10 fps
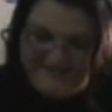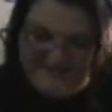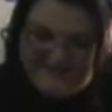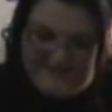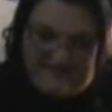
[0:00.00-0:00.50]

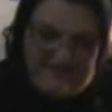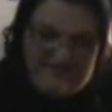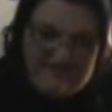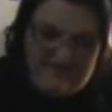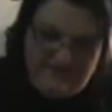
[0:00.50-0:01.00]
So
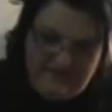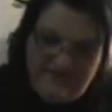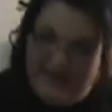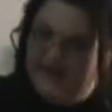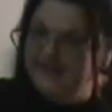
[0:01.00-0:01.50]

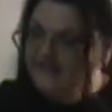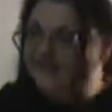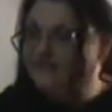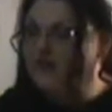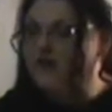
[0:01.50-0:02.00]

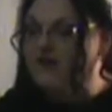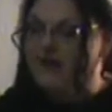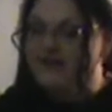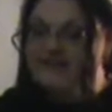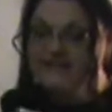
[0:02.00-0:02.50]
this guard
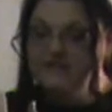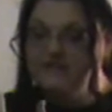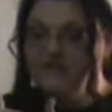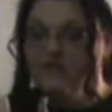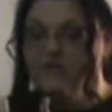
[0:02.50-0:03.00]
has these
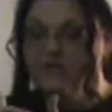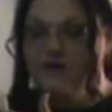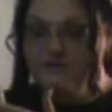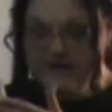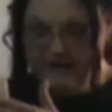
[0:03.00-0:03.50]
little cool
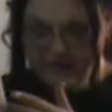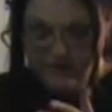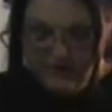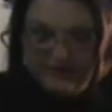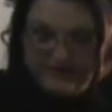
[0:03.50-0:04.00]
nubby
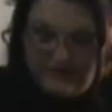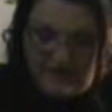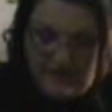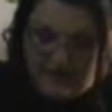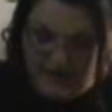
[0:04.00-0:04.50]
doolollies,
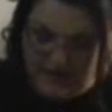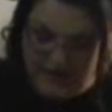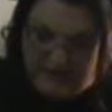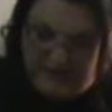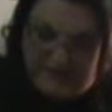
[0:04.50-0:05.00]

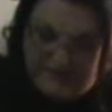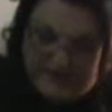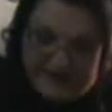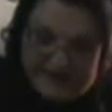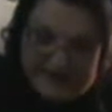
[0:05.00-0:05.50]
and you put
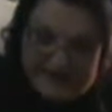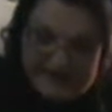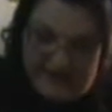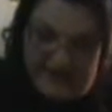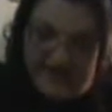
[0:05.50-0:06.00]
it down in
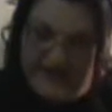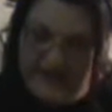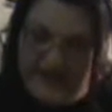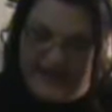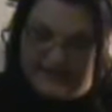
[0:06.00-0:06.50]
there and
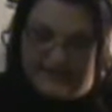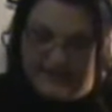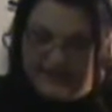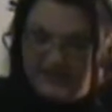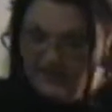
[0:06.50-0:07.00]
it
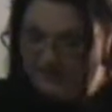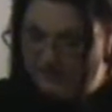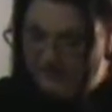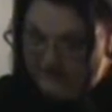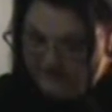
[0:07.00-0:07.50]
actually
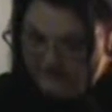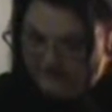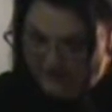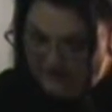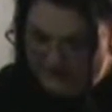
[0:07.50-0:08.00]
grips
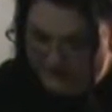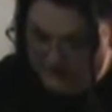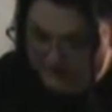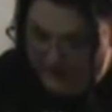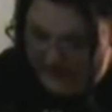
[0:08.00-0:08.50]

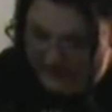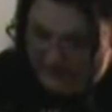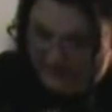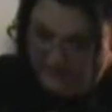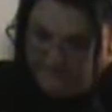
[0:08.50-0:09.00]
onto the
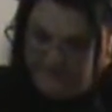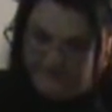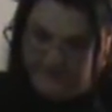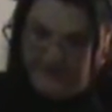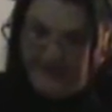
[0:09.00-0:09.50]
apple,
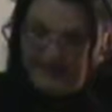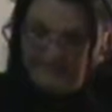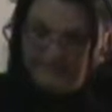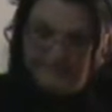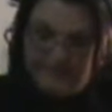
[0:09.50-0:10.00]

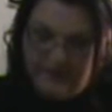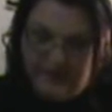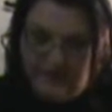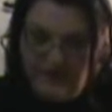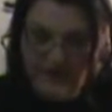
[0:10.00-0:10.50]
okay?
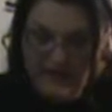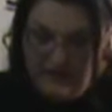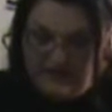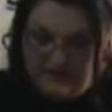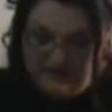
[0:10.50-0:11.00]

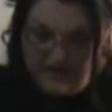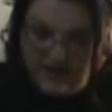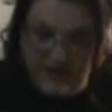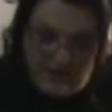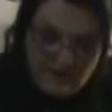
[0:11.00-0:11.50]
And it's going to
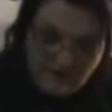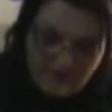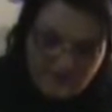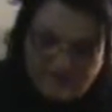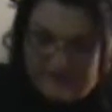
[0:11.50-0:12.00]
hold
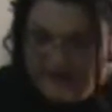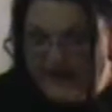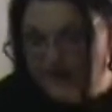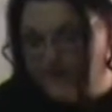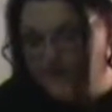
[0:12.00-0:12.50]
onto that
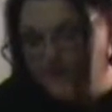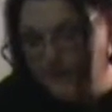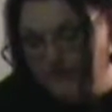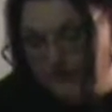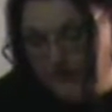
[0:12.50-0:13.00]

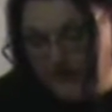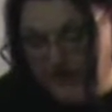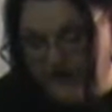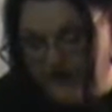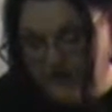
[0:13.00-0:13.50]
apple or
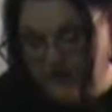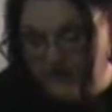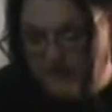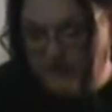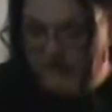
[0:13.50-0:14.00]

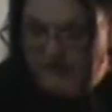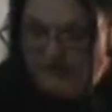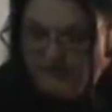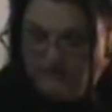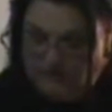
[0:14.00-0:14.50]
onion or